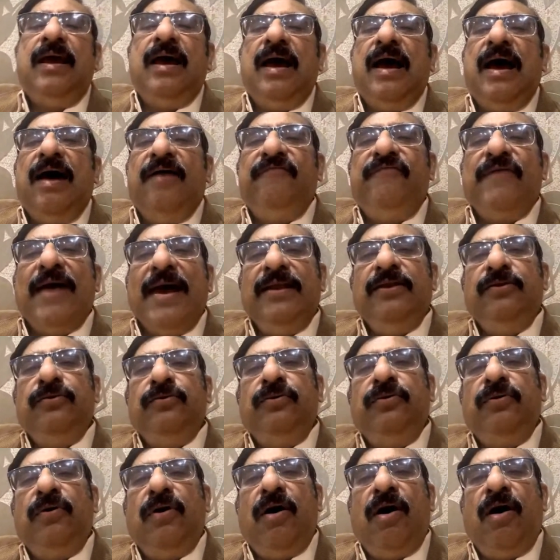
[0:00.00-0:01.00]
a
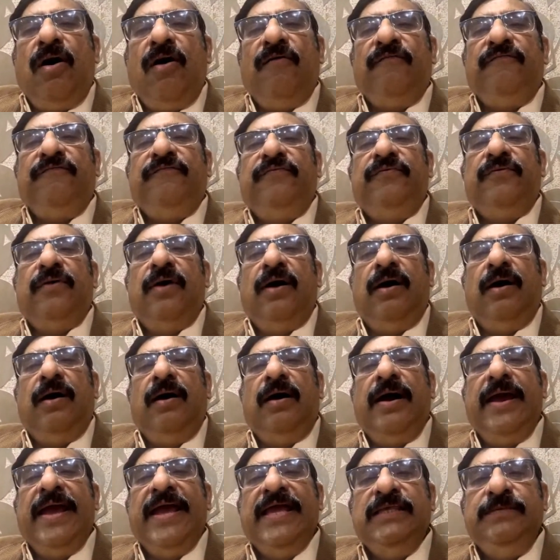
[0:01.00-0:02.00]
value of uh,
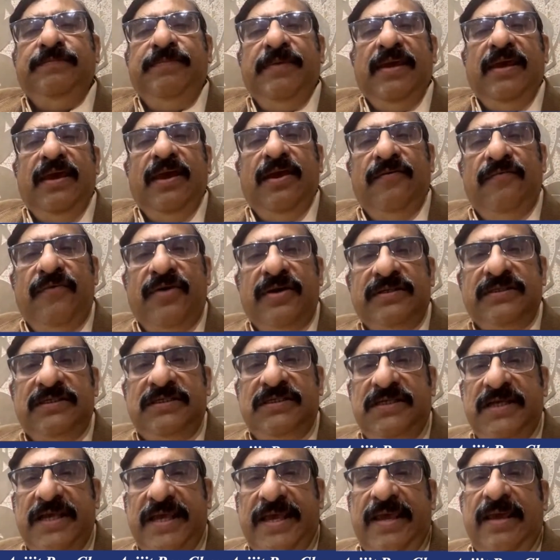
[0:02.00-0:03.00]
H b A one
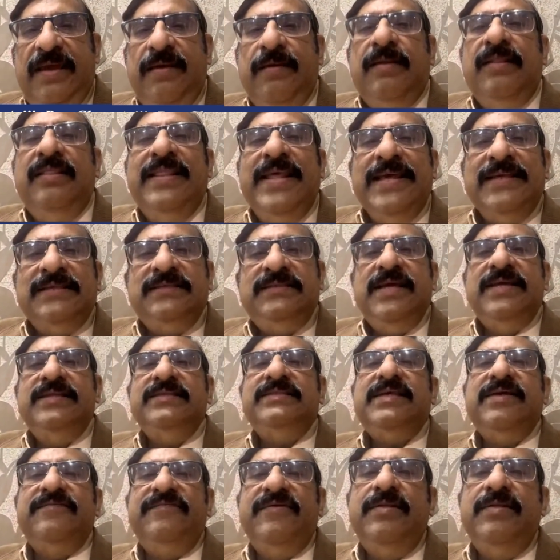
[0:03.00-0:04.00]
c less than
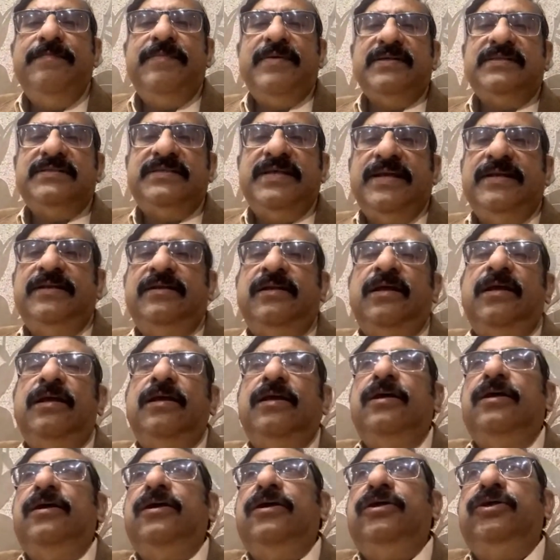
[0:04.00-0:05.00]
seven percent
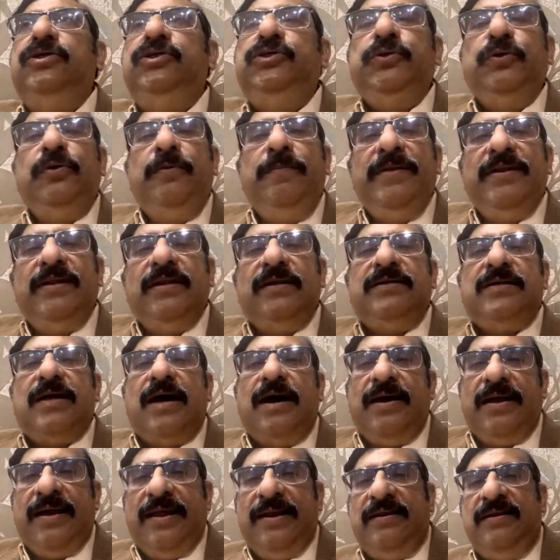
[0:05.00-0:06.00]
should be the
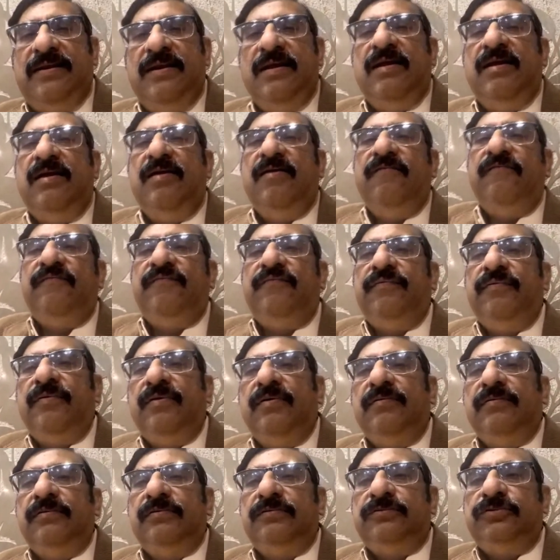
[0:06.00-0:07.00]
target
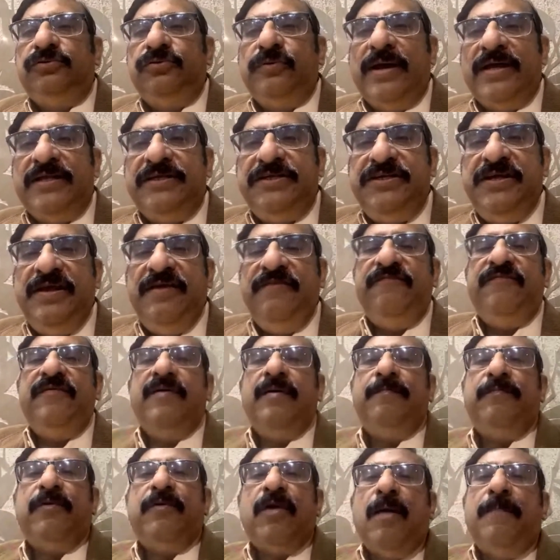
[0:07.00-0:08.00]
to achieve
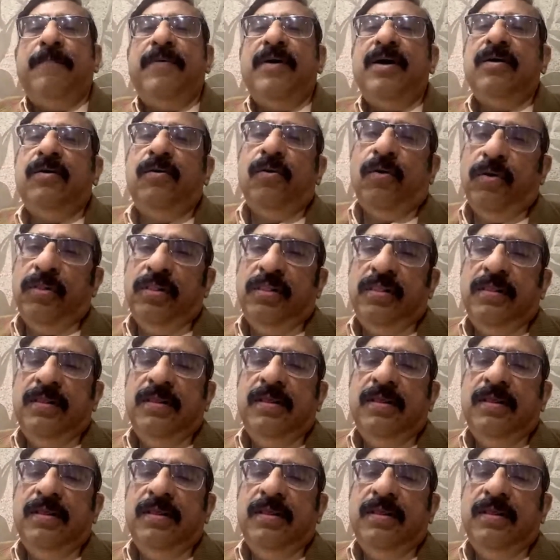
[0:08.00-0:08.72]
proper goal.